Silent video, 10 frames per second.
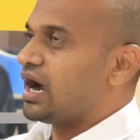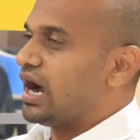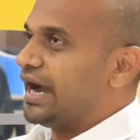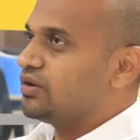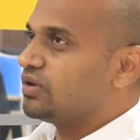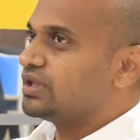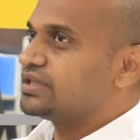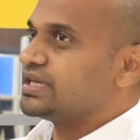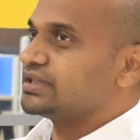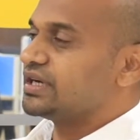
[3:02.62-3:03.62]
I don't
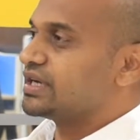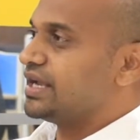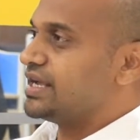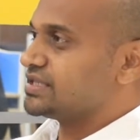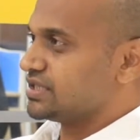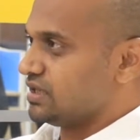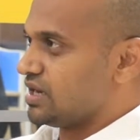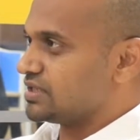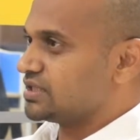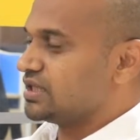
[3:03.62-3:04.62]
think that case is
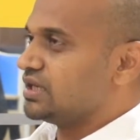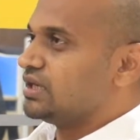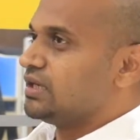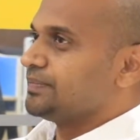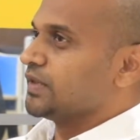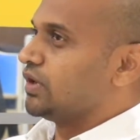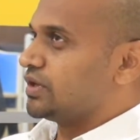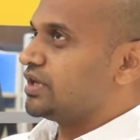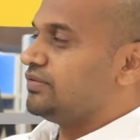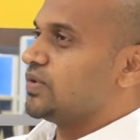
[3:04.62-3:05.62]
lost. Now,
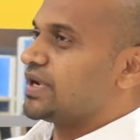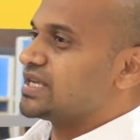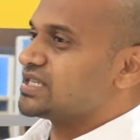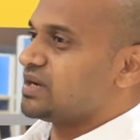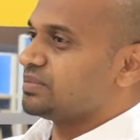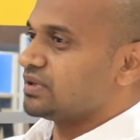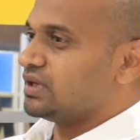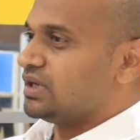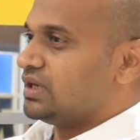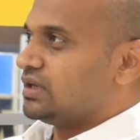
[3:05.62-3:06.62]
to give you an example,
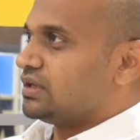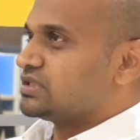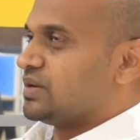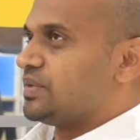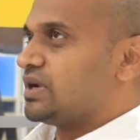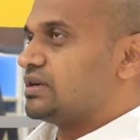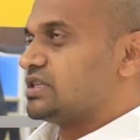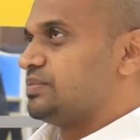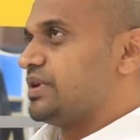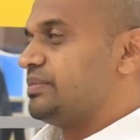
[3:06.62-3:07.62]

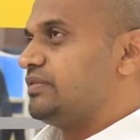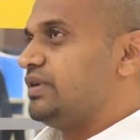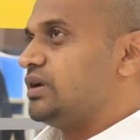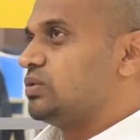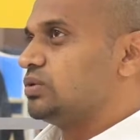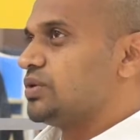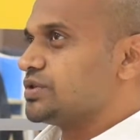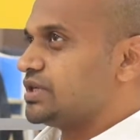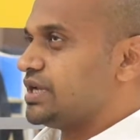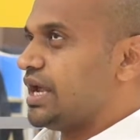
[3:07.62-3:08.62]
somewhere between
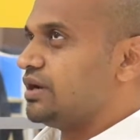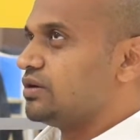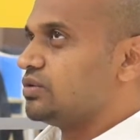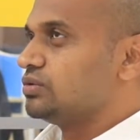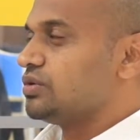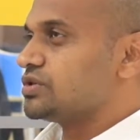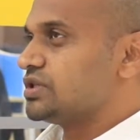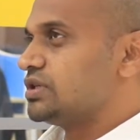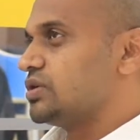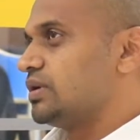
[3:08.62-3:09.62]
2008 to
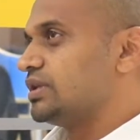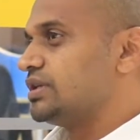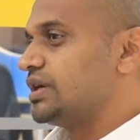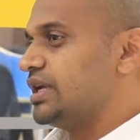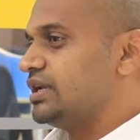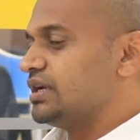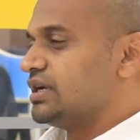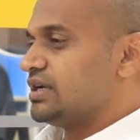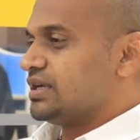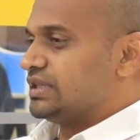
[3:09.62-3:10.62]
2012-13,
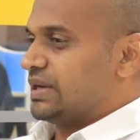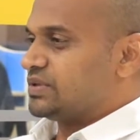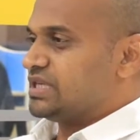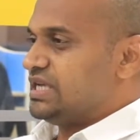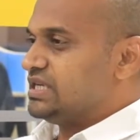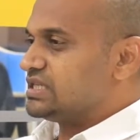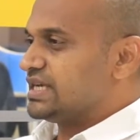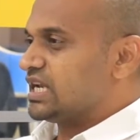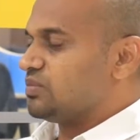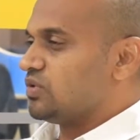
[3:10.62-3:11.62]
there was
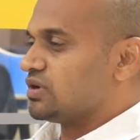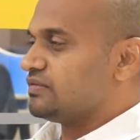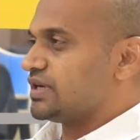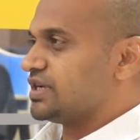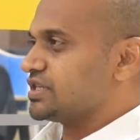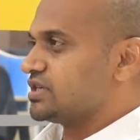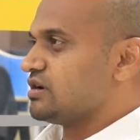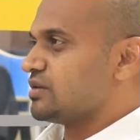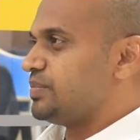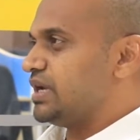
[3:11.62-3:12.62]
insane amount of attention
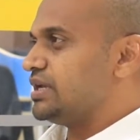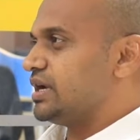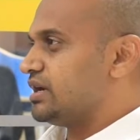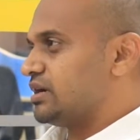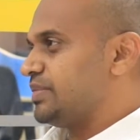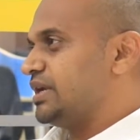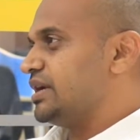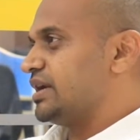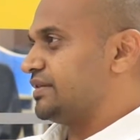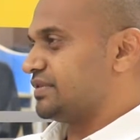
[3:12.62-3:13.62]
on big data and big
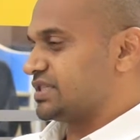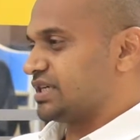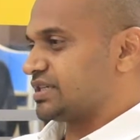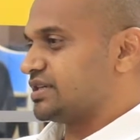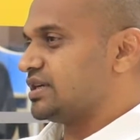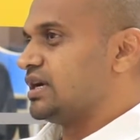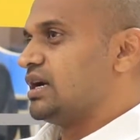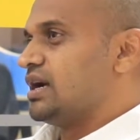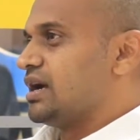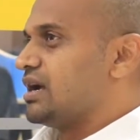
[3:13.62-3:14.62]
data infrastructure.
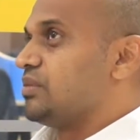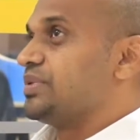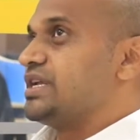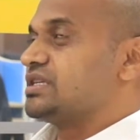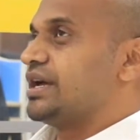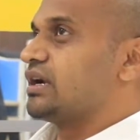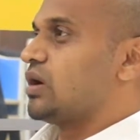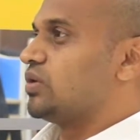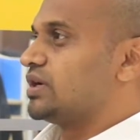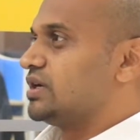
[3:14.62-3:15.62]
Companies like
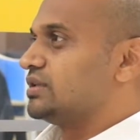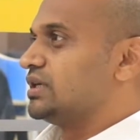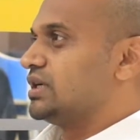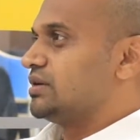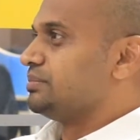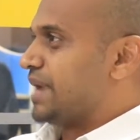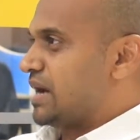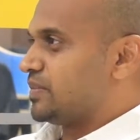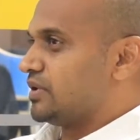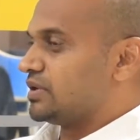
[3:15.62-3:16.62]
Cloudera,
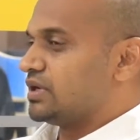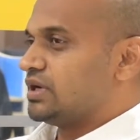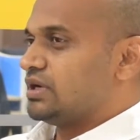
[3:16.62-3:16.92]
Mapper,